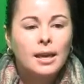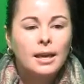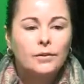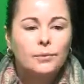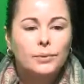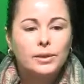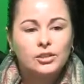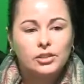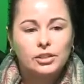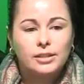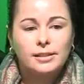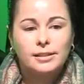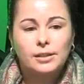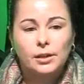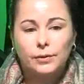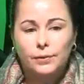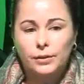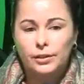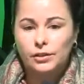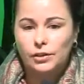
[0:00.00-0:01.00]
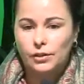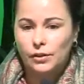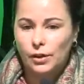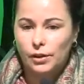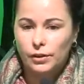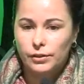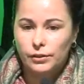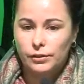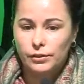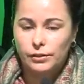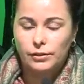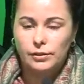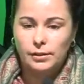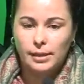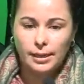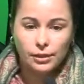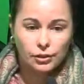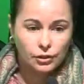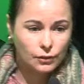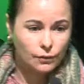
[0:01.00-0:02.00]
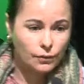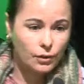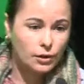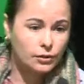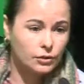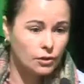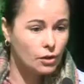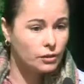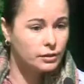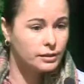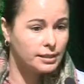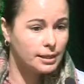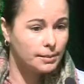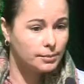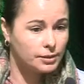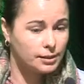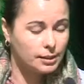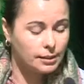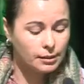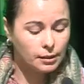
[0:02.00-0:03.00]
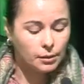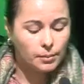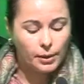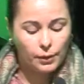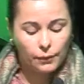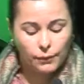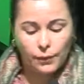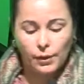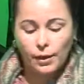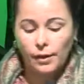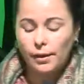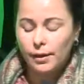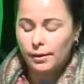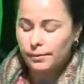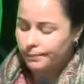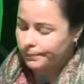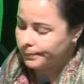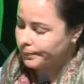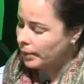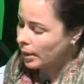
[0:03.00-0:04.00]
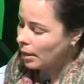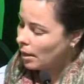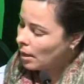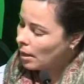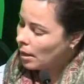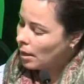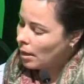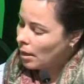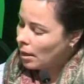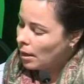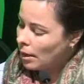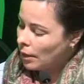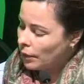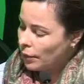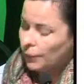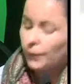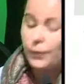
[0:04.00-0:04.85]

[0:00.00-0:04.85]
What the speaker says: If we just delve into each of those concepts a little bit further, the